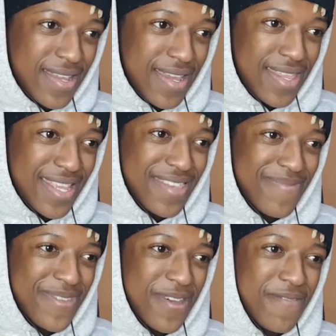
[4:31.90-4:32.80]
And that's
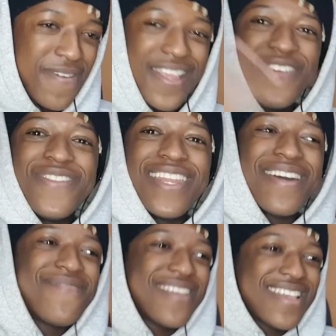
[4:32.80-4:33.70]
himself. I knew they'd
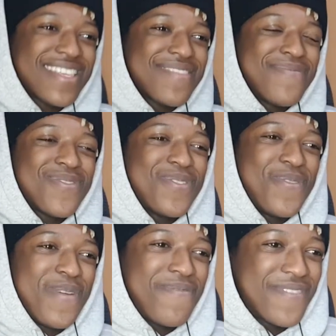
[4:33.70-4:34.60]
have like some sort of
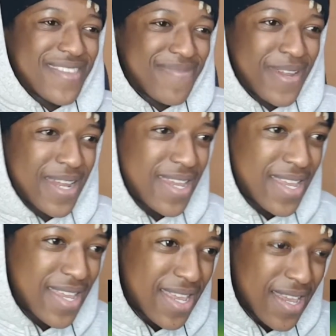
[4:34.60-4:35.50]
reference, man.
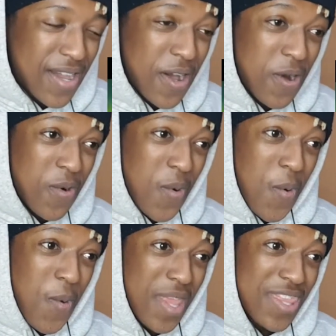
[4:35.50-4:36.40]

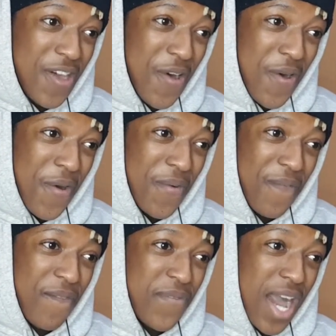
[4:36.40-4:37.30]
What the
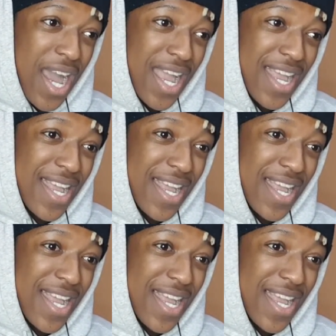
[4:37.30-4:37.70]
fuck?